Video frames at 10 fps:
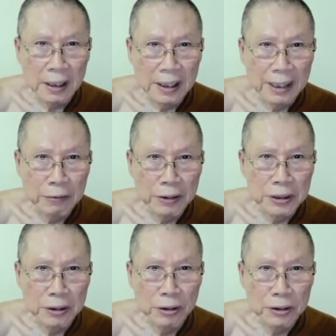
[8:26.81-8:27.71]
Like when
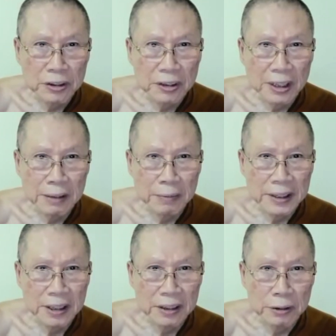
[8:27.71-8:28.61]
you go to sleep
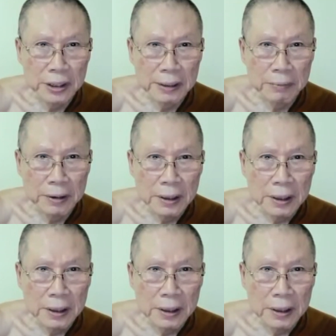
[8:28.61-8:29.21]
in the dream,